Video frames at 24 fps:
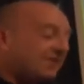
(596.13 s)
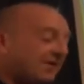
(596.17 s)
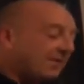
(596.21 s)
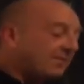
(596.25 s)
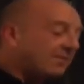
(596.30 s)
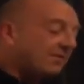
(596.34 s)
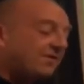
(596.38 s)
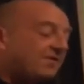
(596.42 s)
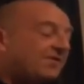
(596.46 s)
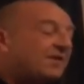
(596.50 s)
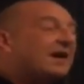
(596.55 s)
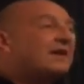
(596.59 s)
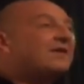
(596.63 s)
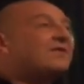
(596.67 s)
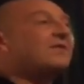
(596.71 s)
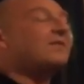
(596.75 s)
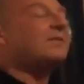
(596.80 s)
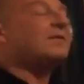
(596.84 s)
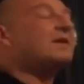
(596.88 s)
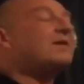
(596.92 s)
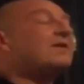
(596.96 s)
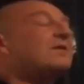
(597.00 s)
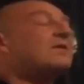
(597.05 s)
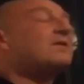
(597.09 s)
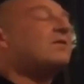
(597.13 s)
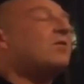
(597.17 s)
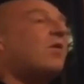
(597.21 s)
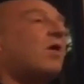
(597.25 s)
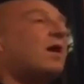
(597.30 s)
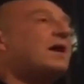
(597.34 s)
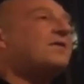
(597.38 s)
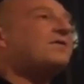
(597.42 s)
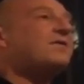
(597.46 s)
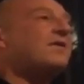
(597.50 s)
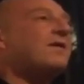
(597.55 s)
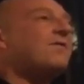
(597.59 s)
saying something
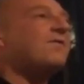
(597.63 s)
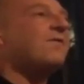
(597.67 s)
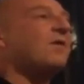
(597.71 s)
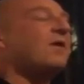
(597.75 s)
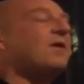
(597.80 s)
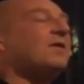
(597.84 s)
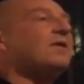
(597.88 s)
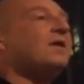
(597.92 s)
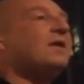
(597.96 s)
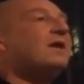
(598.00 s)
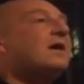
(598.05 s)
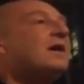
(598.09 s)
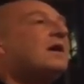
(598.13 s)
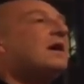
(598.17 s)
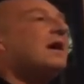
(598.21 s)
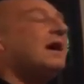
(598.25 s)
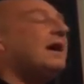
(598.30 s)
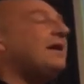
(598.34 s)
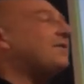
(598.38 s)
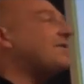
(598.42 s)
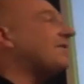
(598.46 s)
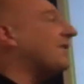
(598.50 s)
quite different. It's